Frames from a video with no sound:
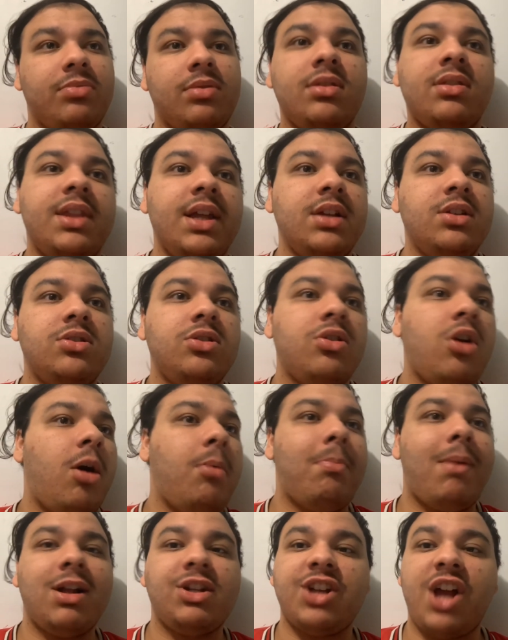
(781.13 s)
there's not
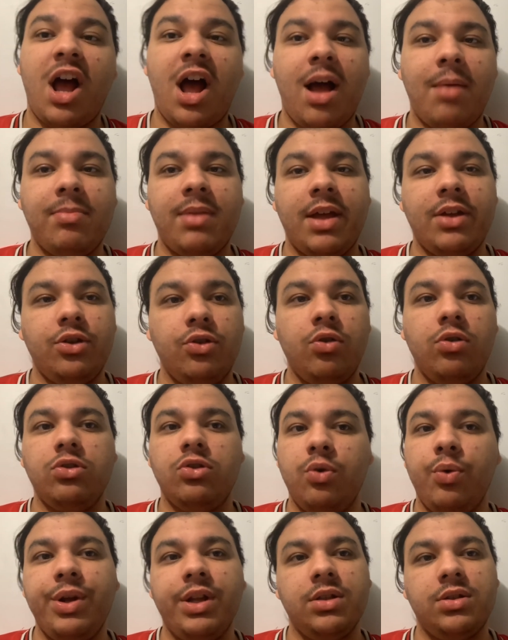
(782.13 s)
much harm that you're
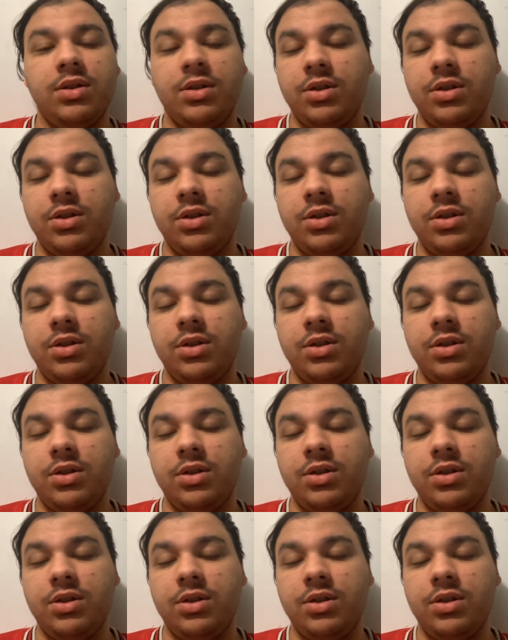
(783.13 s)
doing to the